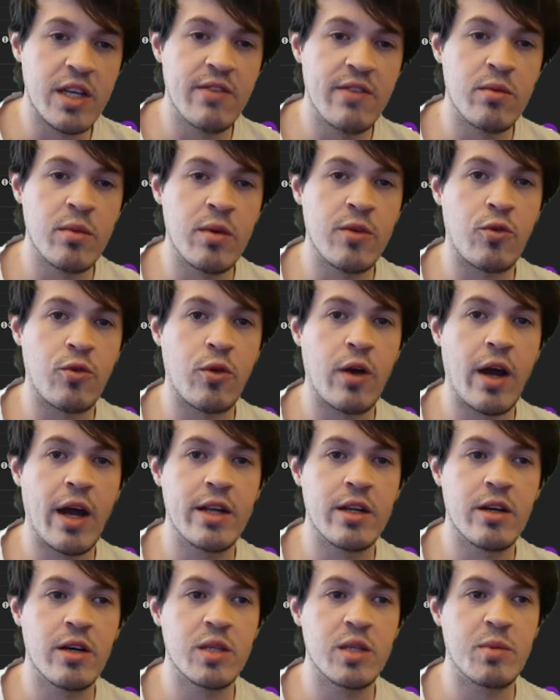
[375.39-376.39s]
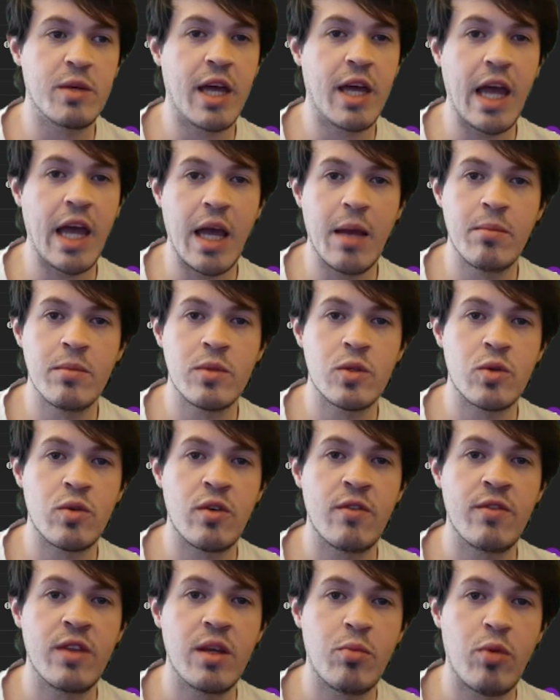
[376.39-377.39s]
even before ad nause became
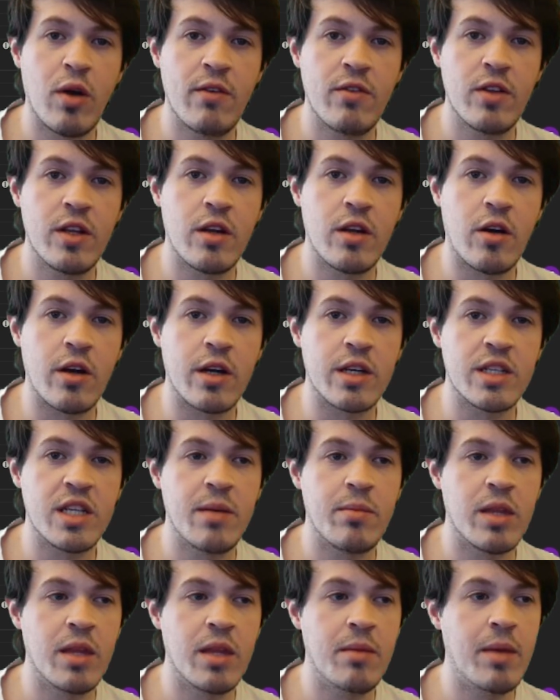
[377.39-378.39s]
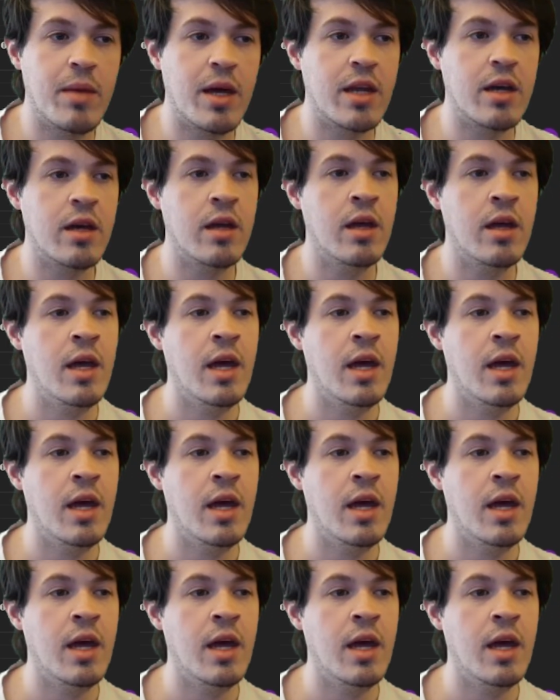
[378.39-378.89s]
sort of the prevalent archetype in the meta,